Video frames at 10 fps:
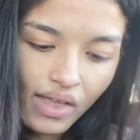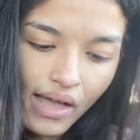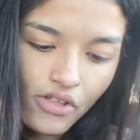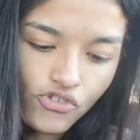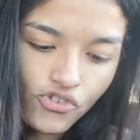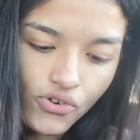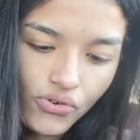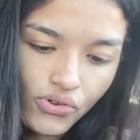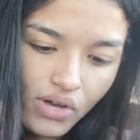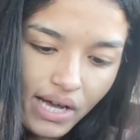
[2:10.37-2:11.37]
and show
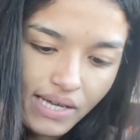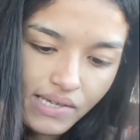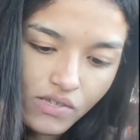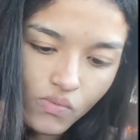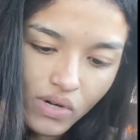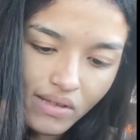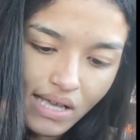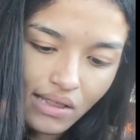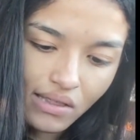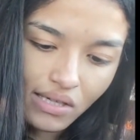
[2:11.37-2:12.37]
you guys what
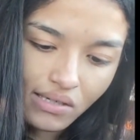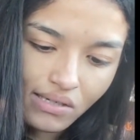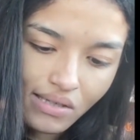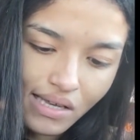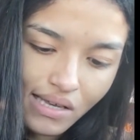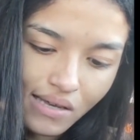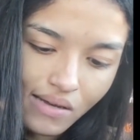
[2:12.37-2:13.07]
they look like.